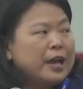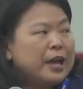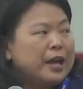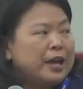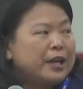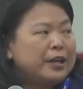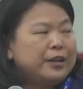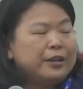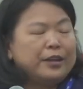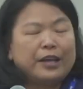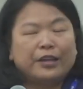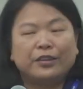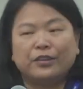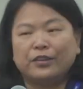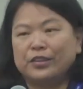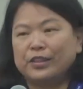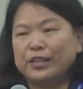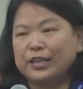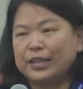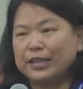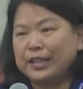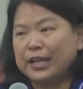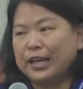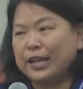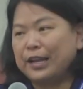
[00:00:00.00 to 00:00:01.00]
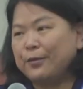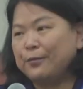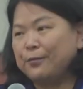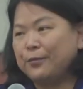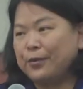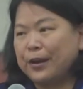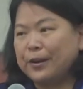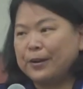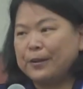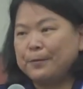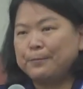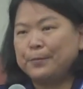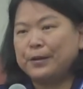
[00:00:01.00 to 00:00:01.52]
Another thing that I'm
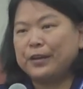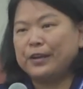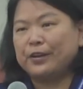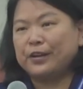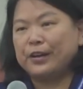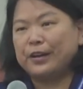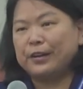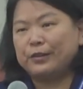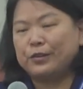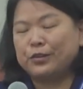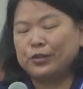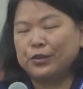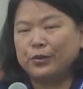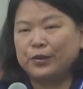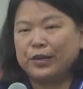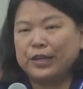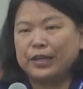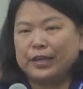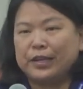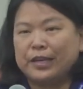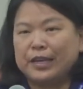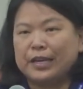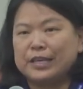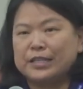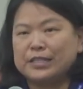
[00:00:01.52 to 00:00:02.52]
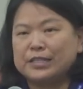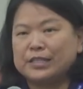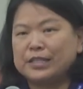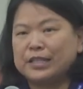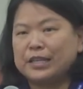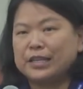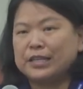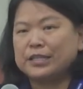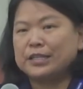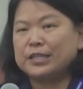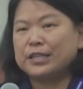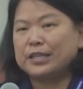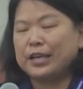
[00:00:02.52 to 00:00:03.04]
very big on doing is
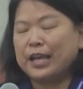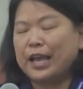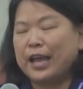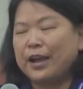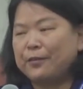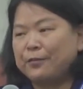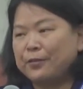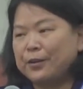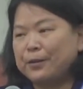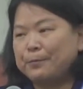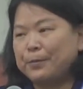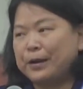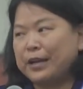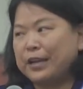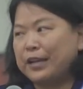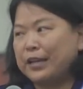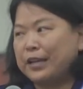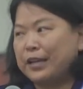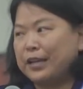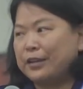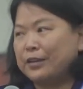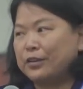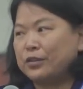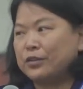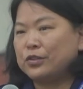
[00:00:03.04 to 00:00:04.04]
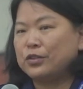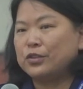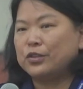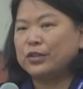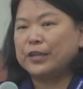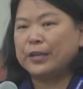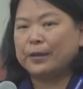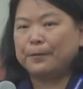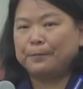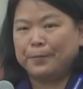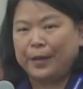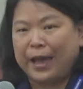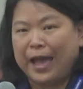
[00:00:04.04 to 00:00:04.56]
teaching everybody to
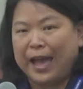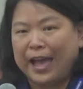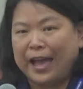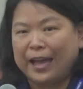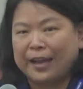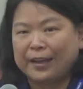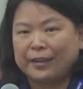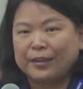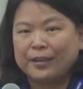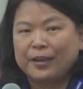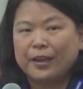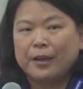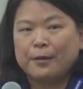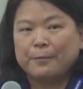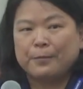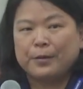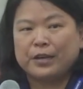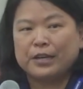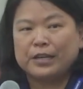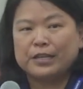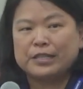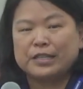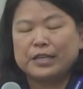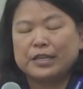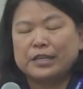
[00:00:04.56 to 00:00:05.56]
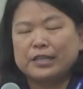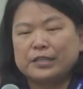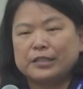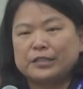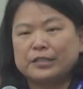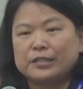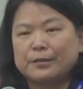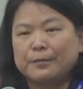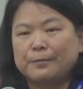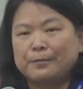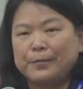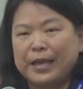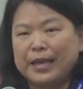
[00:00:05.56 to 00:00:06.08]
give back because it
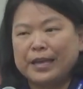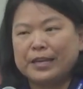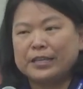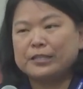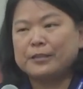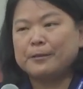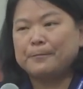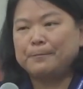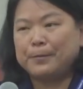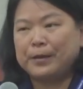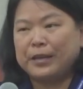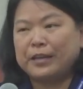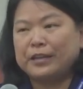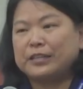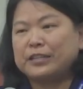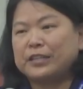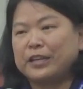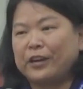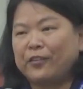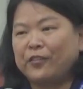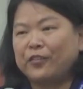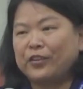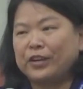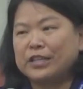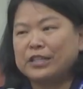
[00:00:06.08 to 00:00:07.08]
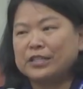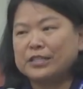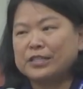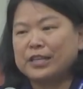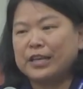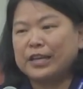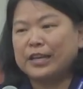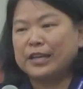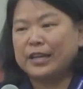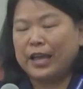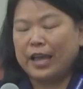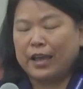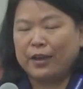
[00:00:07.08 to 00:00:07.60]
makes a big difference
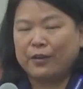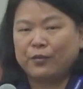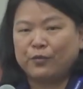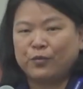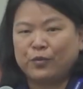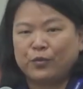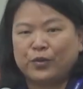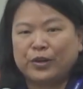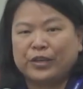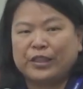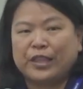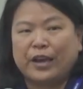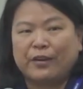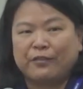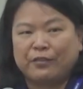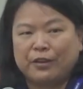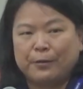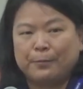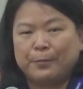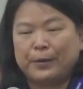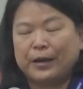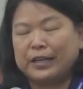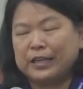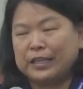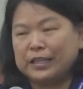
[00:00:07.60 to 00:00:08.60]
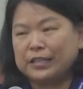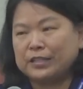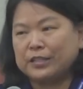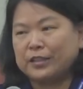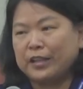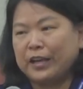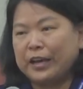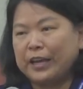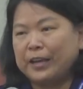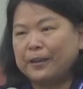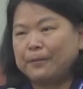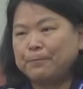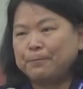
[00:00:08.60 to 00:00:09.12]
in with everybody's
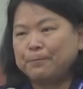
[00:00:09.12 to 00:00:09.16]
life